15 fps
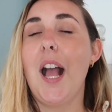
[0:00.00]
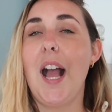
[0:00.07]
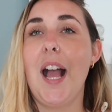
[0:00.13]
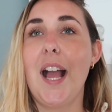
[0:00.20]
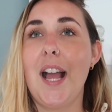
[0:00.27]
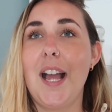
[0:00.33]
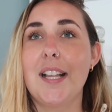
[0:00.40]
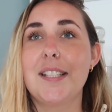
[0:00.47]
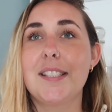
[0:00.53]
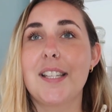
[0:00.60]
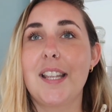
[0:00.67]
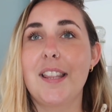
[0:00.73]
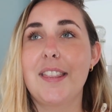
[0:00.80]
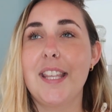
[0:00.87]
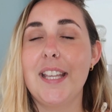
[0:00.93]

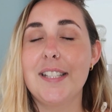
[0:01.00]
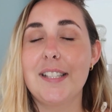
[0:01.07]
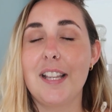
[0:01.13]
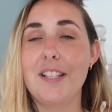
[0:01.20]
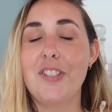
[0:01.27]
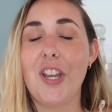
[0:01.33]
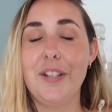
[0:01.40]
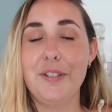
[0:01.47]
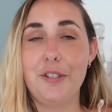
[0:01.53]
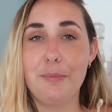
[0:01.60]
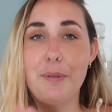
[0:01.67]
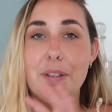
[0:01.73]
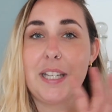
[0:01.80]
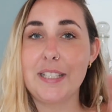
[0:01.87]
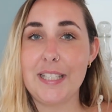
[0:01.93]
And this
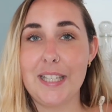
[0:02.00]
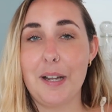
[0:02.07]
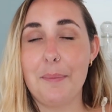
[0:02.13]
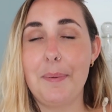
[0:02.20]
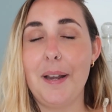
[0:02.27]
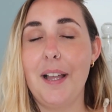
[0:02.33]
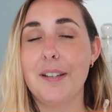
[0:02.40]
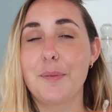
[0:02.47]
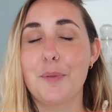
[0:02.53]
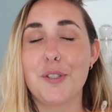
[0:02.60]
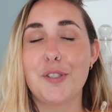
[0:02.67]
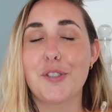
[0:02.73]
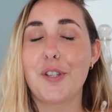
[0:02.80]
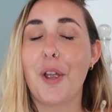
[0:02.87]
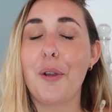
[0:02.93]
gentleman that did our blood
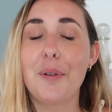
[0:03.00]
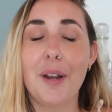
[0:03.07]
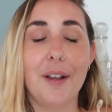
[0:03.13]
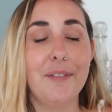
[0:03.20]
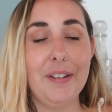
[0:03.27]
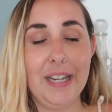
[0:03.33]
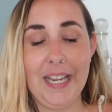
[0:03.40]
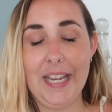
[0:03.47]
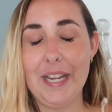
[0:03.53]
was so lovely.